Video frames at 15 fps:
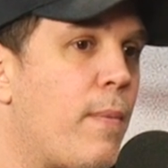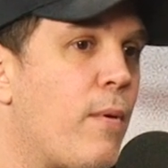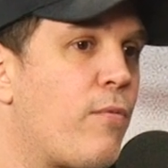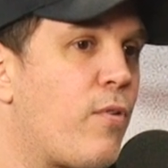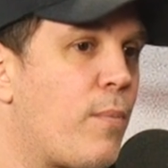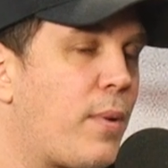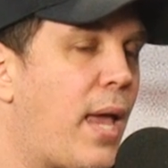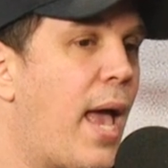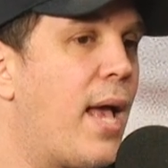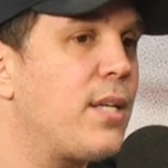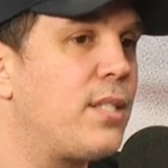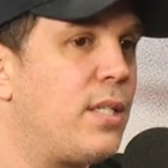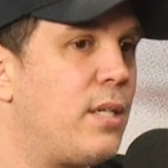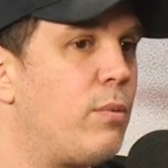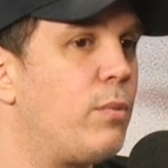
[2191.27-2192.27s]
from
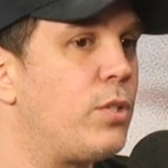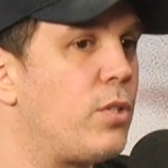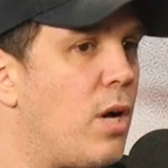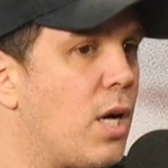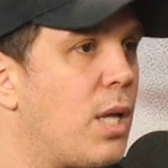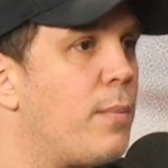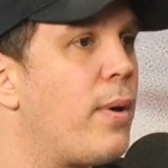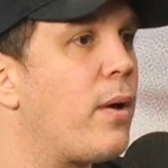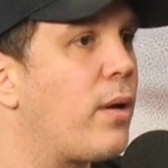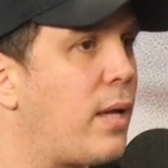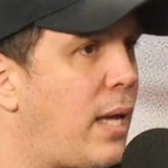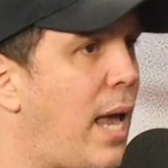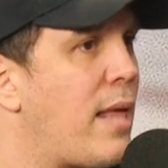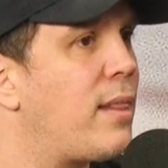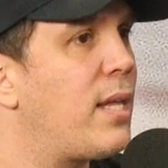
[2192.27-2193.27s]
Kasdan, and he's talking
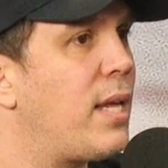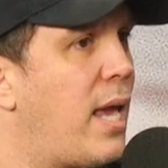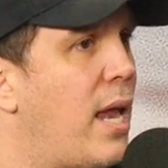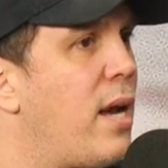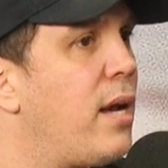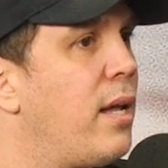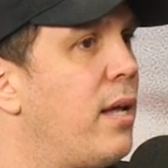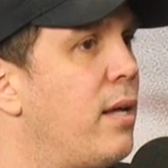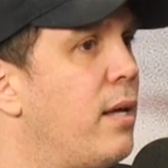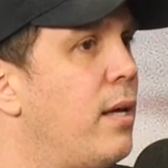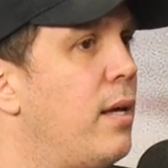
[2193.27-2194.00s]
about Kathleen Kennedy,